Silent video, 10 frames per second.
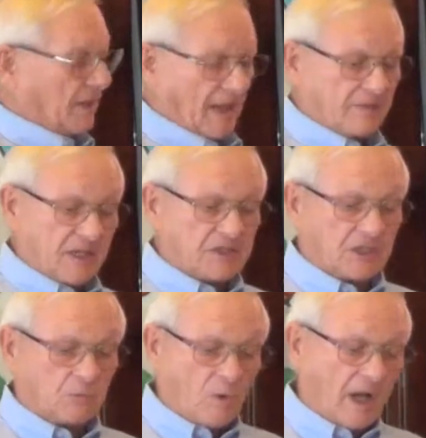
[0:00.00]
on that. They
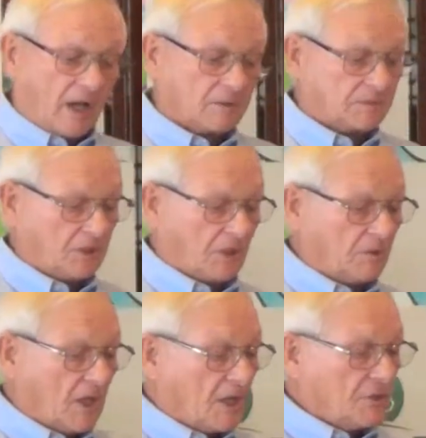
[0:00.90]
said, well, you
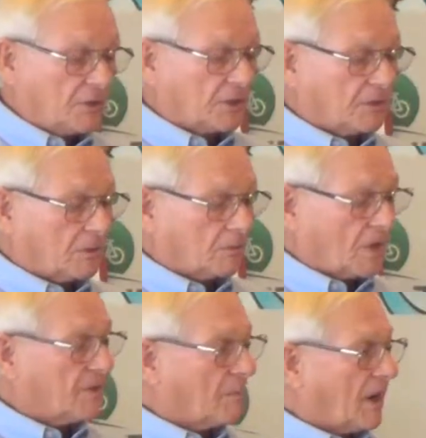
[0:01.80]
know, you can
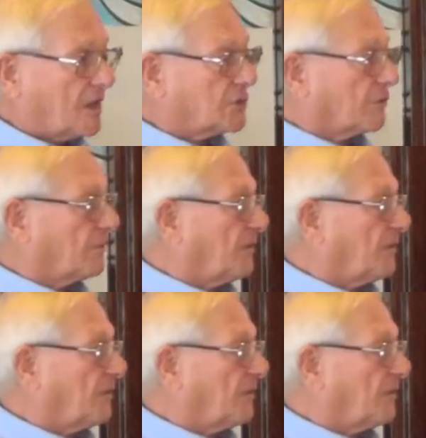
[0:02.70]
run the bonds over